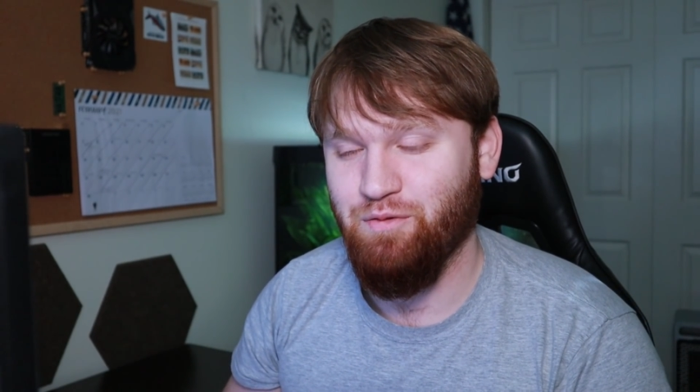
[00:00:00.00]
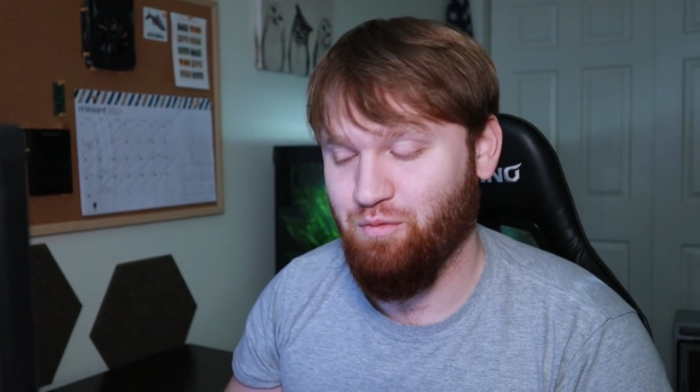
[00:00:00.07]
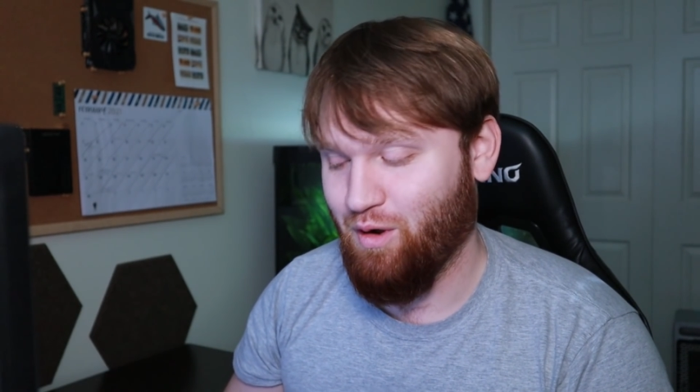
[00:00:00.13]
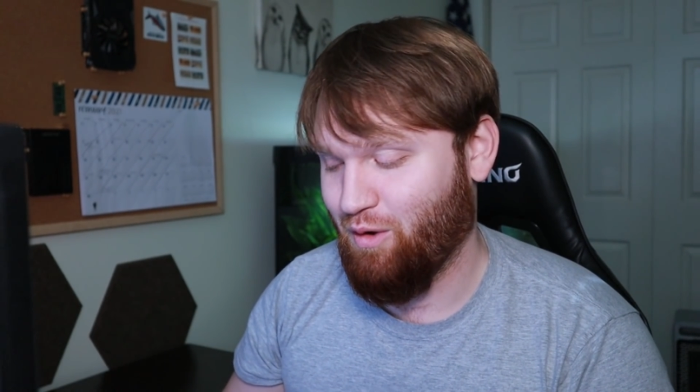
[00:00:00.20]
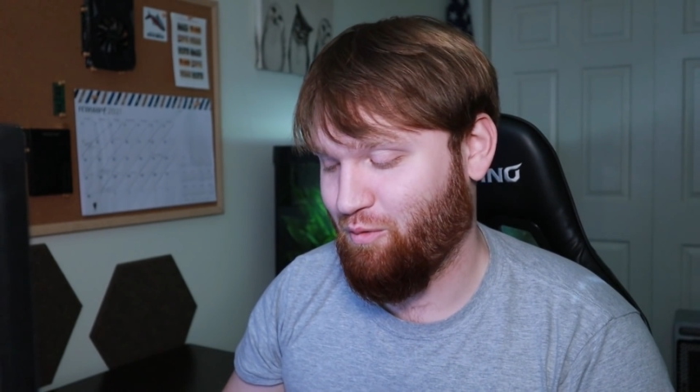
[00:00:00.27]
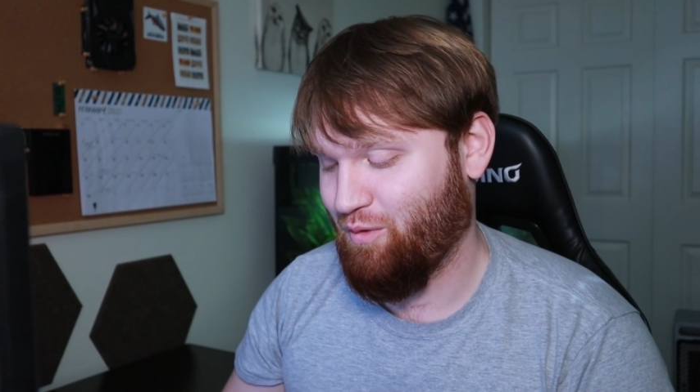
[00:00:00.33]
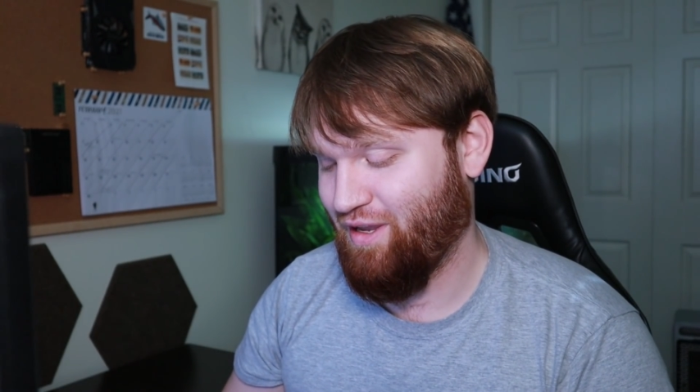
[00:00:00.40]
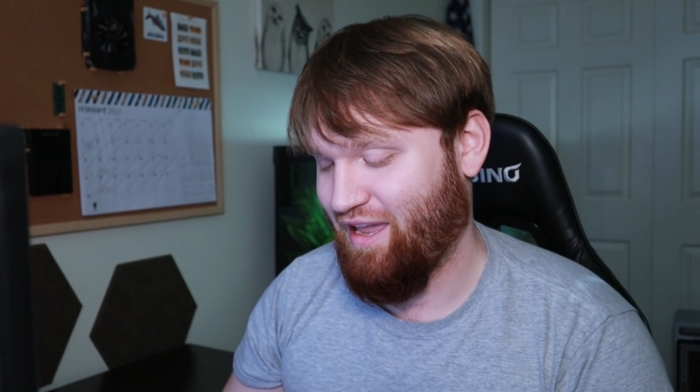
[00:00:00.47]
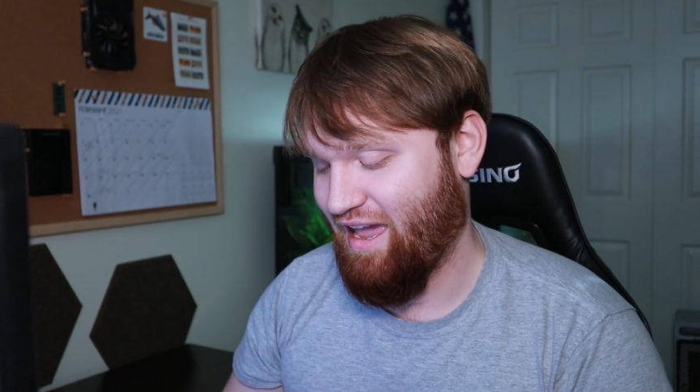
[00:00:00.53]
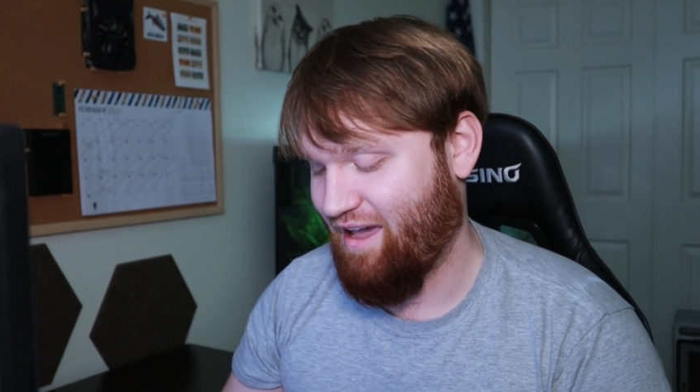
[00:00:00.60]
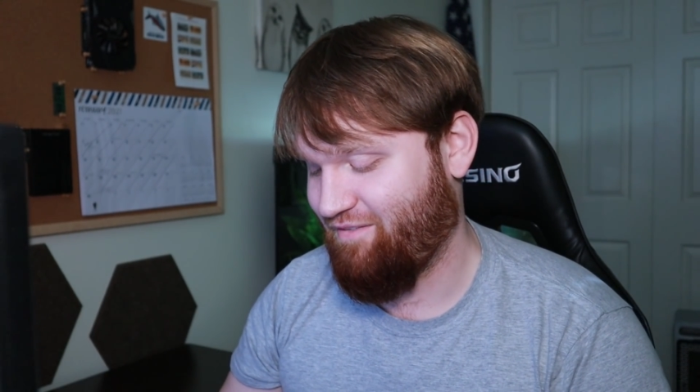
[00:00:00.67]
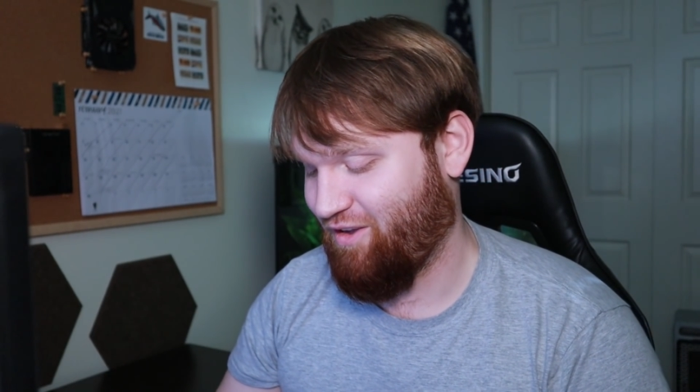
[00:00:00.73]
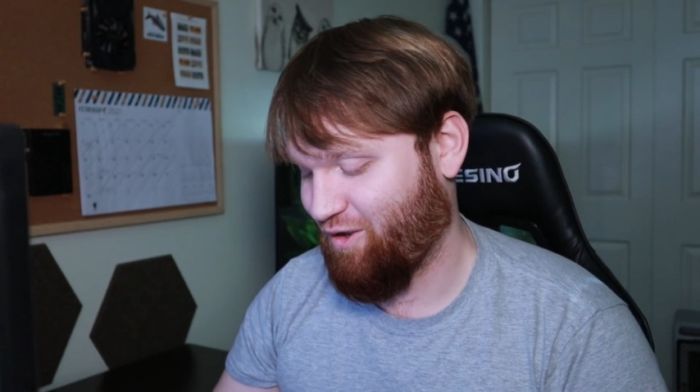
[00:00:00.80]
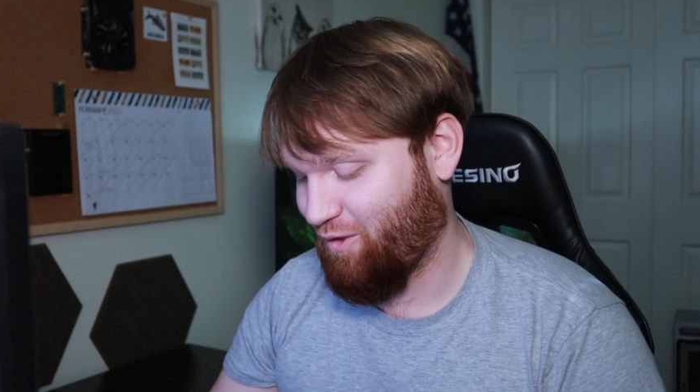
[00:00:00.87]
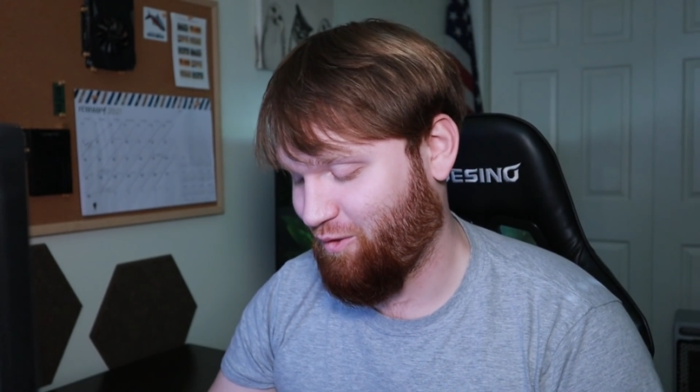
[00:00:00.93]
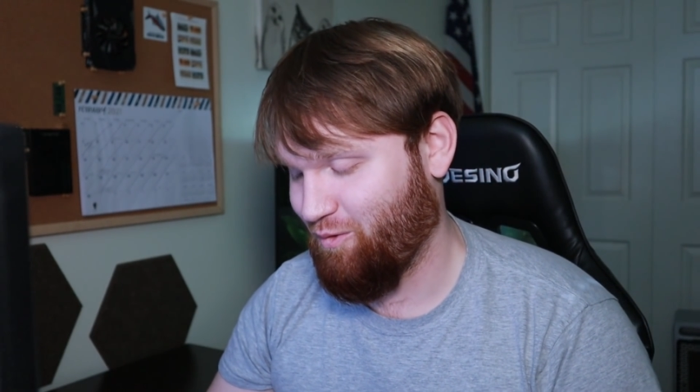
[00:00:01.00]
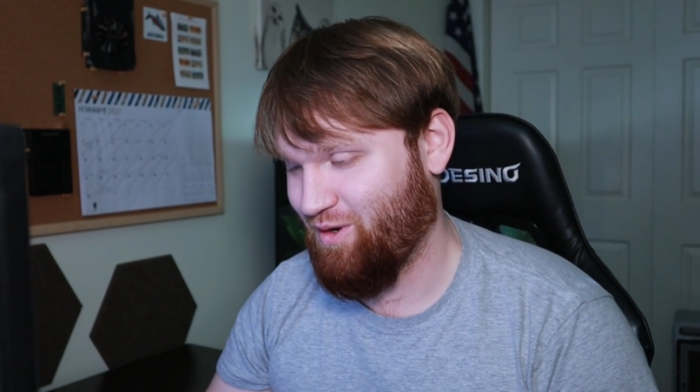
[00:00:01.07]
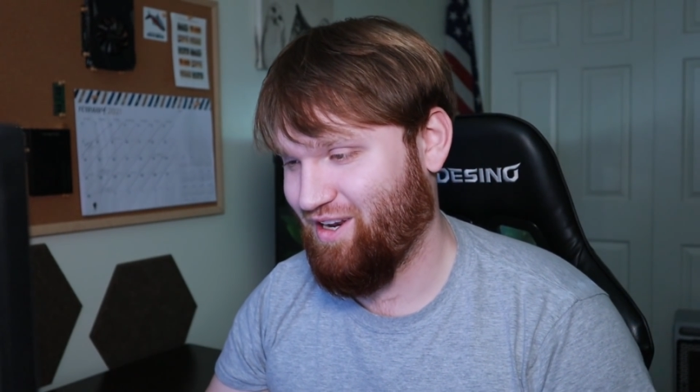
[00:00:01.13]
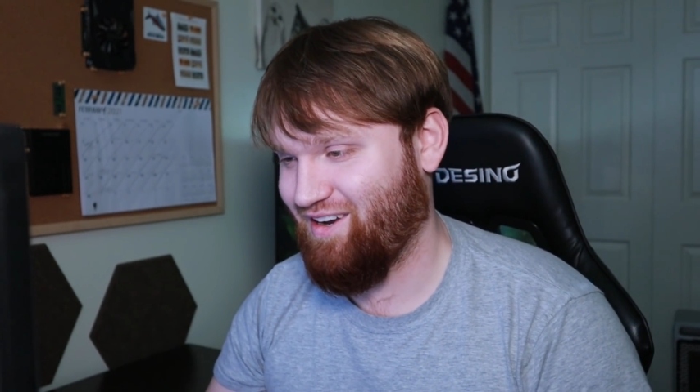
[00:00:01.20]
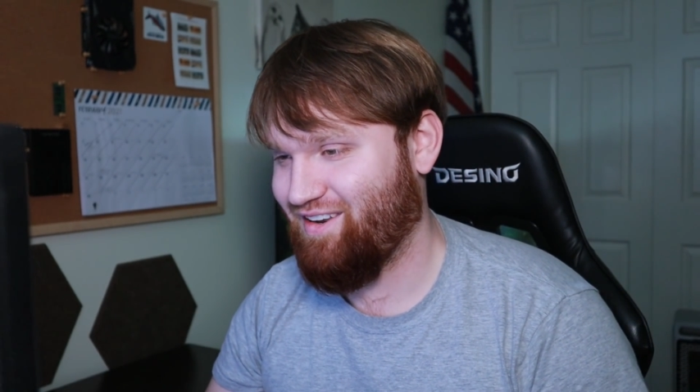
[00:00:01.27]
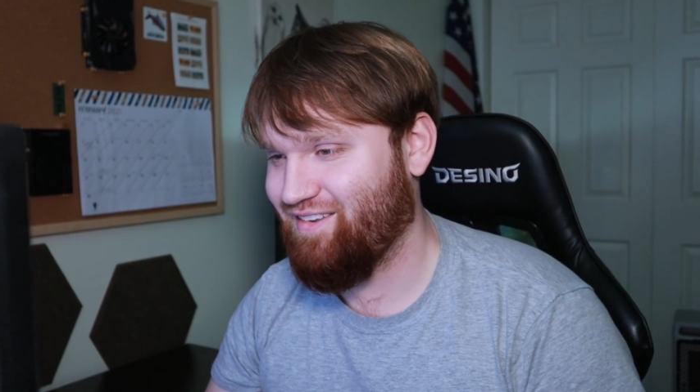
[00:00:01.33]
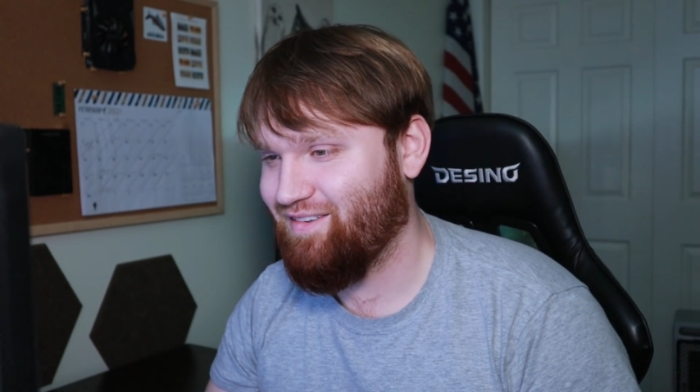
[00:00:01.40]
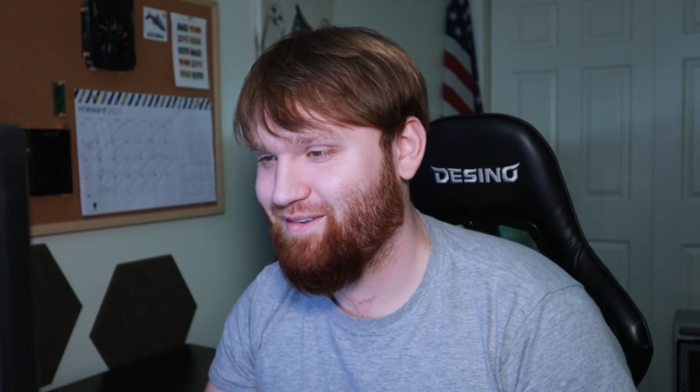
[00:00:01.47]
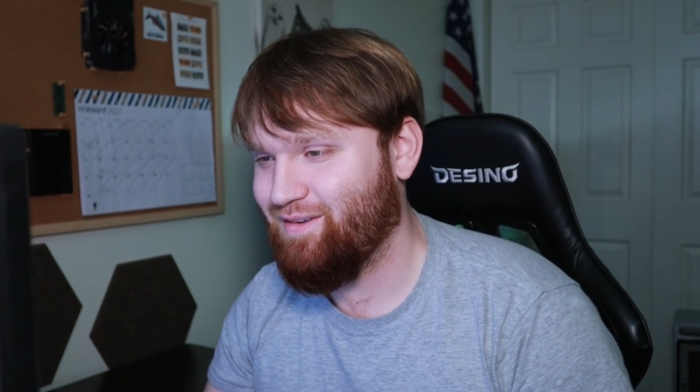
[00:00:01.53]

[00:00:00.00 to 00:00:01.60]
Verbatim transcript: what we have included.